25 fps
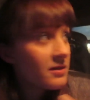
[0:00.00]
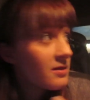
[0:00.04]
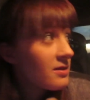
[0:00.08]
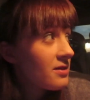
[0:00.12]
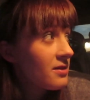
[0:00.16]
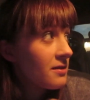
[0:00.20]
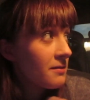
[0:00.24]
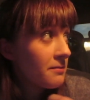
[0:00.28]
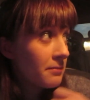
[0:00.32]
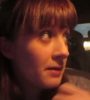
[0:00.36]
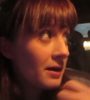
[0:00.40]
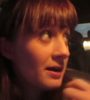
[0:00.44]
as
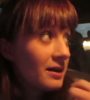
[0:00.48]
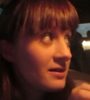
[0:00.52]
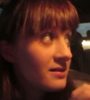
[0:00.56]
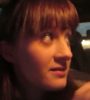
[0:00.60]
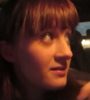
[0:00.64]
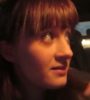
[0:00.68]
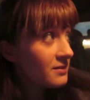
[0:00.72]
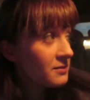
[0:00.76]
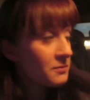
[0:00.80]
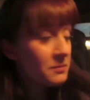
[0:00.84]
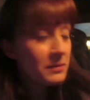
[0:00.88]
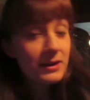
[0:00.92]
surprised
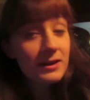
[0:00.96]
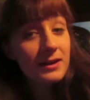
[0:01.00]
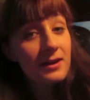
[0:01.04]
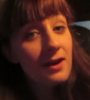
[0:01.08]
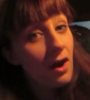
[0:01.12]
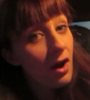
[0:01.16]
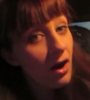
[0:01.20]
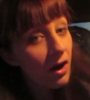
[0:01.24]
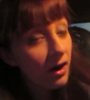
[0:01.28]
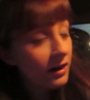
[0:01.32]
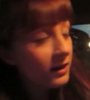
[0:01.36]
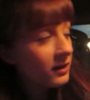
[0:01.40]
as we
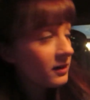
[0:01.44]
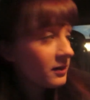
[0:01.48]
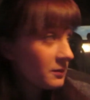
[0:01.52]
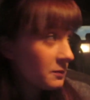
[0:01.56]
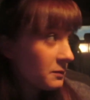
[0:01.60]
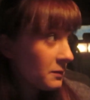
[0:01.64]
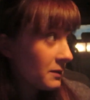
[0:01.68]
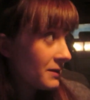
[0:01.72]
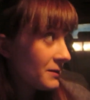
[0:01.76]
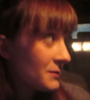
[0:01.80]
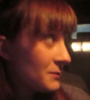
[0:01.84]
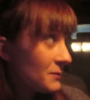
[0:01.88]
are
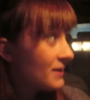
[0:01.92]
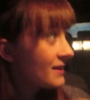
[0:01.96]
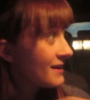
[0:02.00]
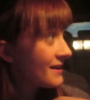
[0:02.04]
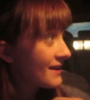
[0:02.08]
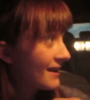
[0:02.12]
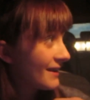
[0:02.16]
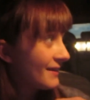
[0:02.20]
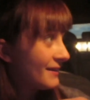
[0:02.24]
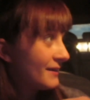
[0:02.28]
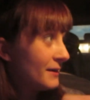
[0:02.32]
when we get